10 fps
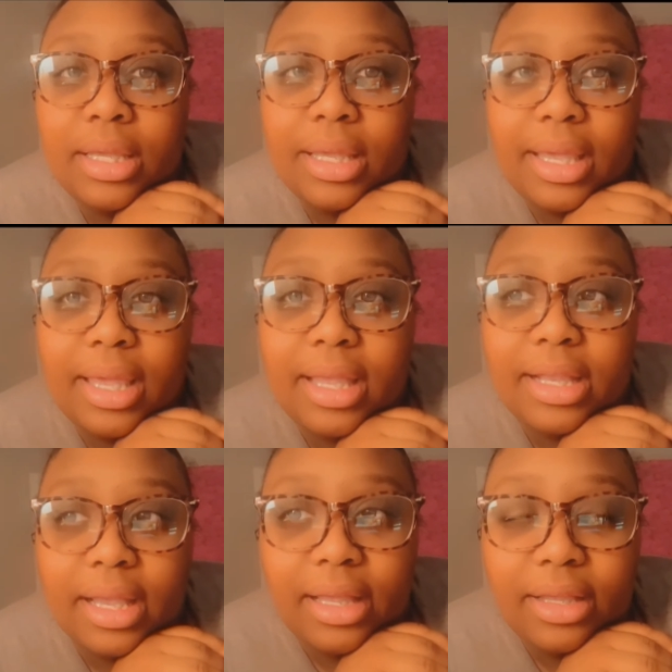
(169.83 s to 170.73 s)
And
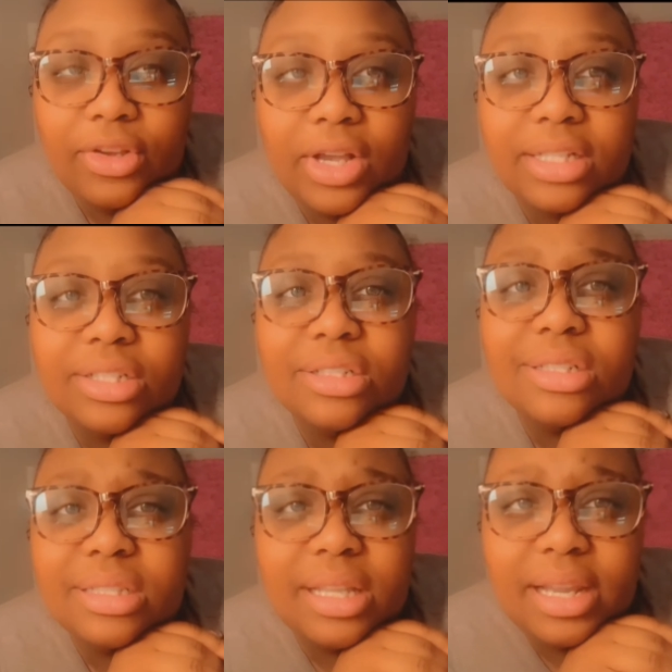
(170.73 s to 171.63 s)
yeah, you guys are
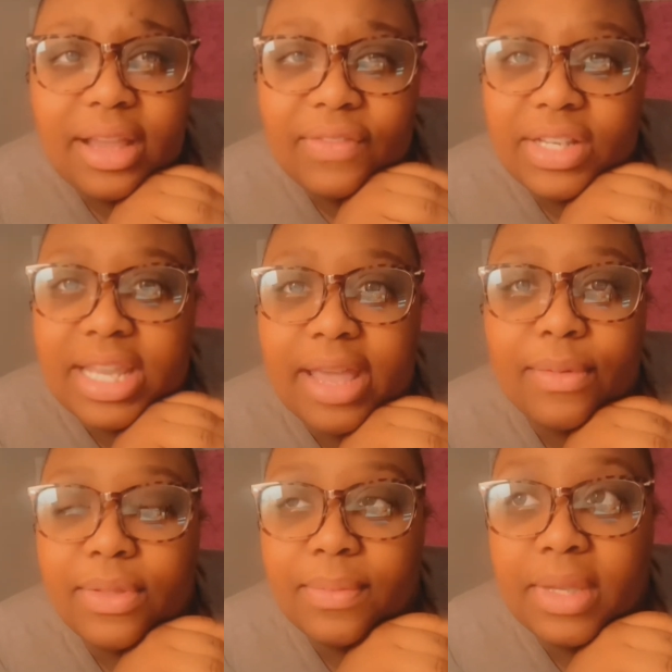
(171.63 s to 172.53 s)
just gonna have a day
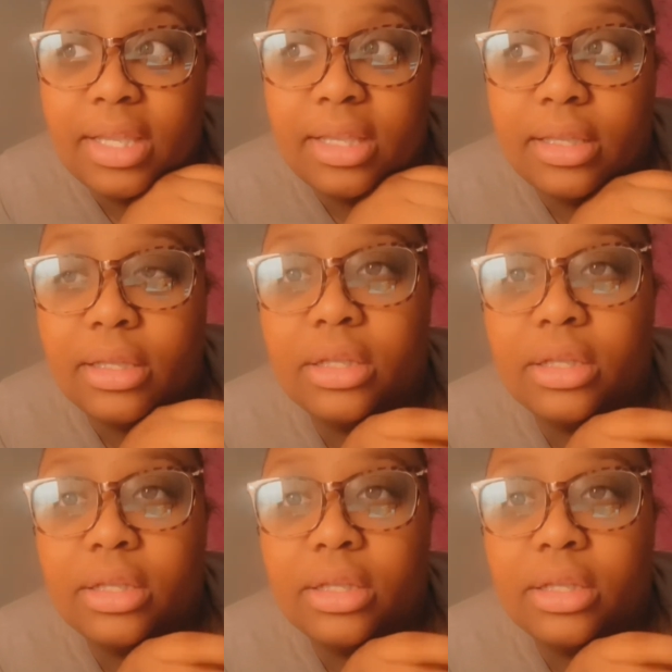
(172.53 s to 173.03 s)
with me.